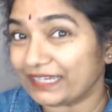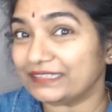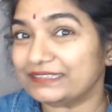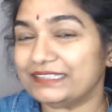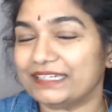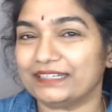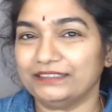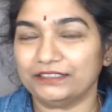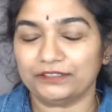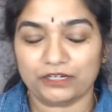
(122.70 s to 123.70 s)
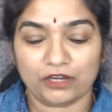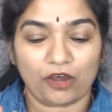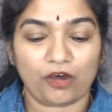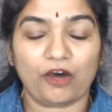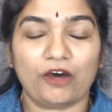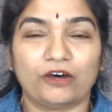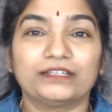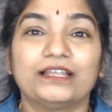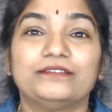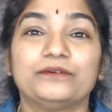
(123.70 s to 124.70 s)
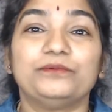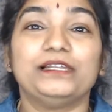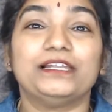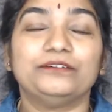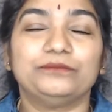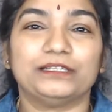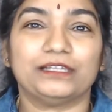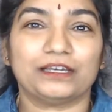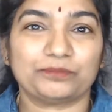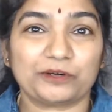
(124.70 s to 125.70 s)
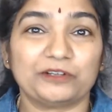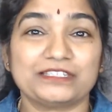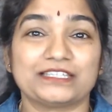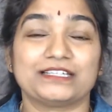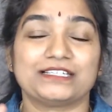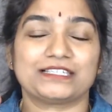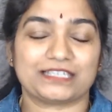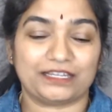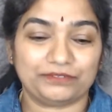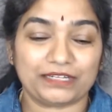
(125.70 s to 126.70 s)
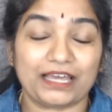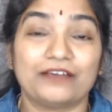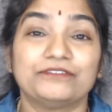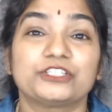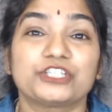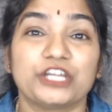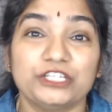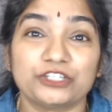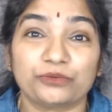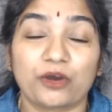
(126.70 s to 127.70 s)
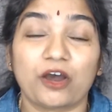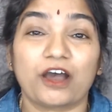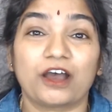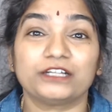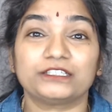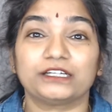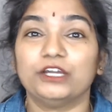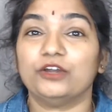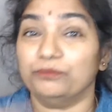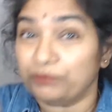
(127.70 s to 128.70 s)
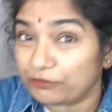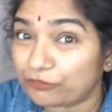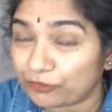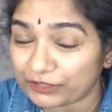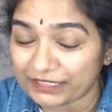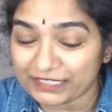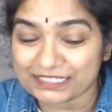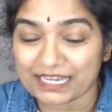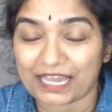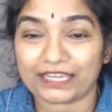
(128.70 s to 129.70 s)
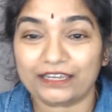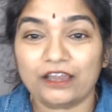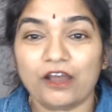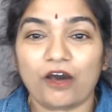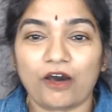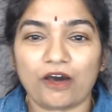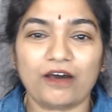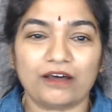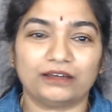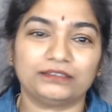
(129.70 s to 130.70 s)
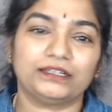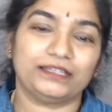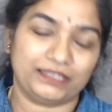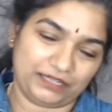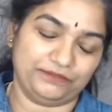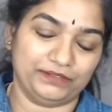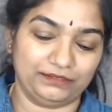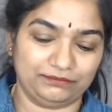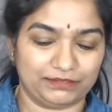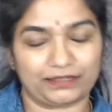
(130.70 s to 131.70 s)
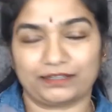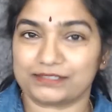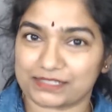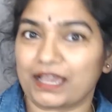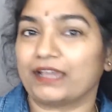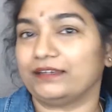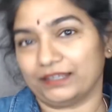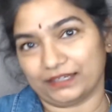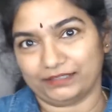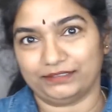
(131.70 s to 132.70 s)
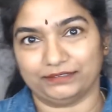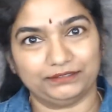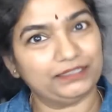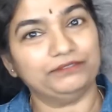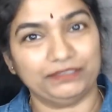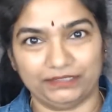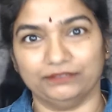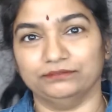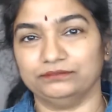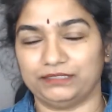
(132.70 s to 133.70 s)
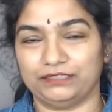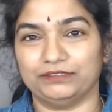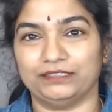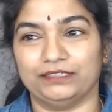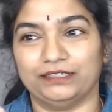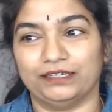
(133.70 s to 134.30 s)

the end, or the villain will apologize and will have a change of heart before he die, or he will reconcile and he will live. He will